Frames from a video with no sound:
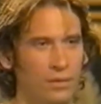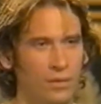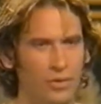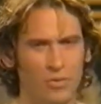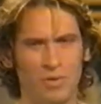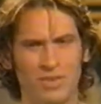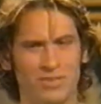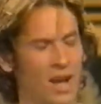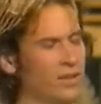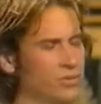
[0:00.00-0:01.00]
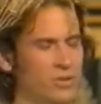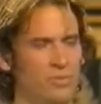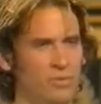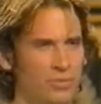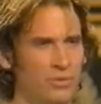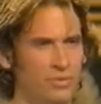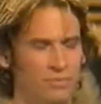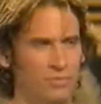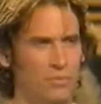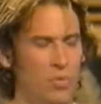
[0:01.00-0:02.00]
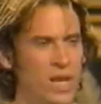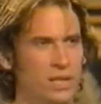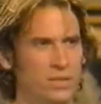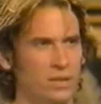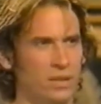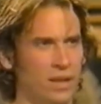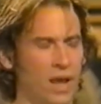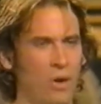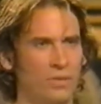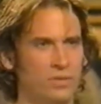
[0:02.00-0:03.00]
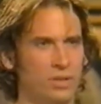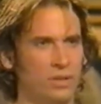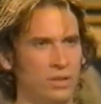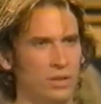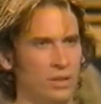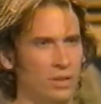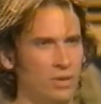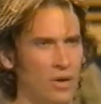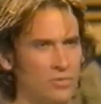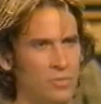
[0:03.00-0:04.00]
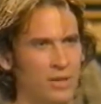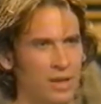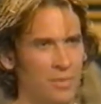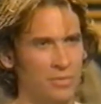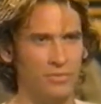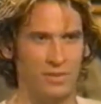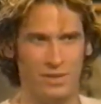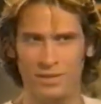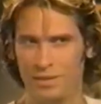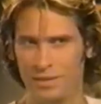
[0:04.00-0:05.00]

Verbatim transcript: You give me the silent treatment for weeks, and now all of a sudden you're going to offer me a cup of tea?